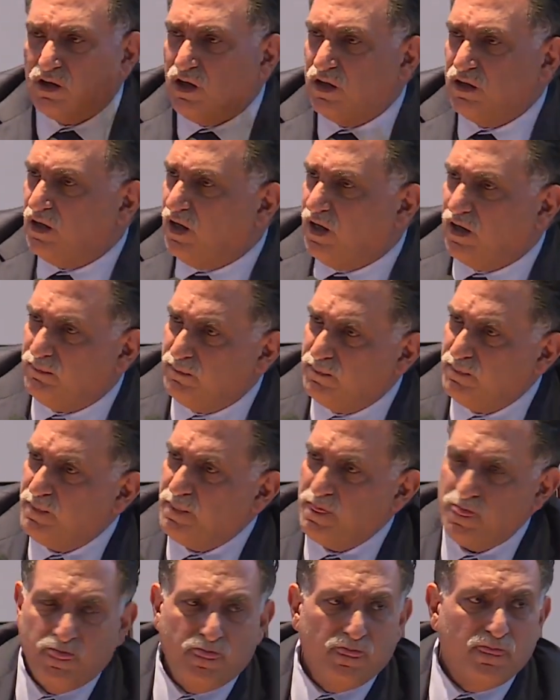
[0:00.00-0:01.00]
So
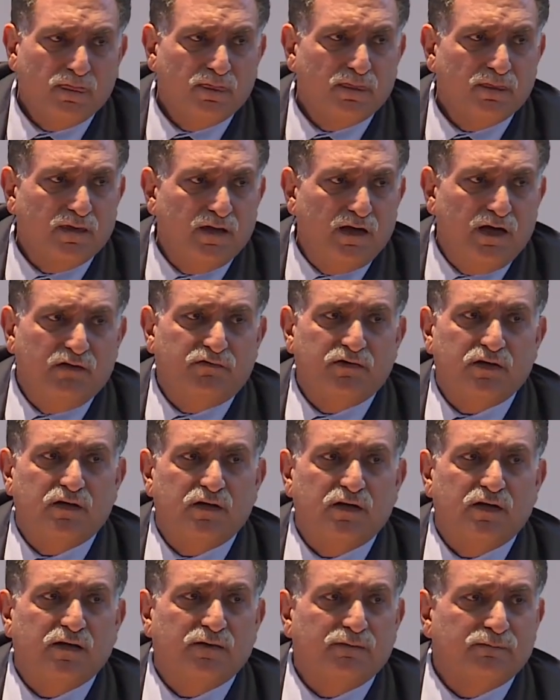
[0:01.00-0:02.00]
when you have lost
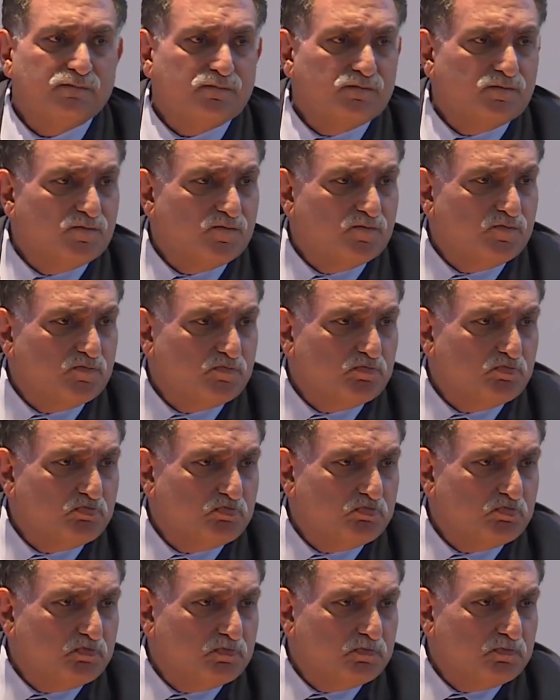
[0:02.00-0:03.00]
all the public
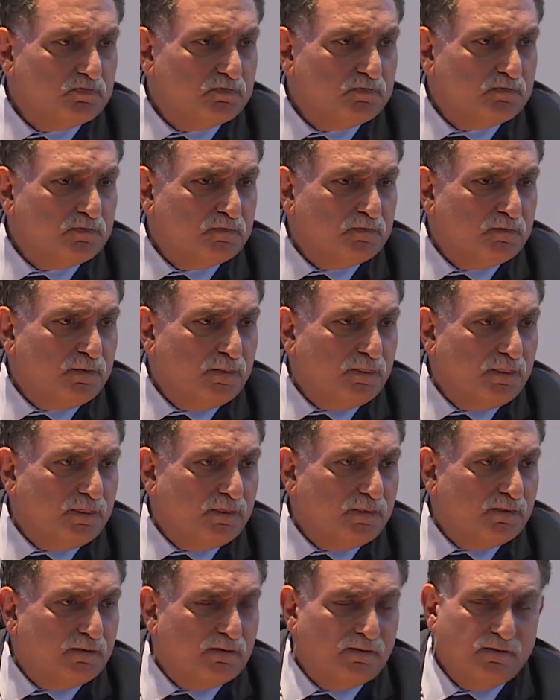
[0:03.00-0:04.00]
opinion of the whole
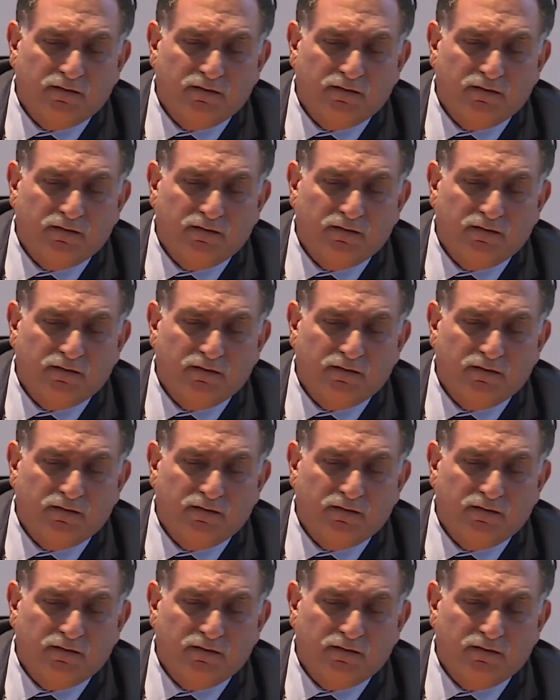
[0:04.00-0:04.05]
world,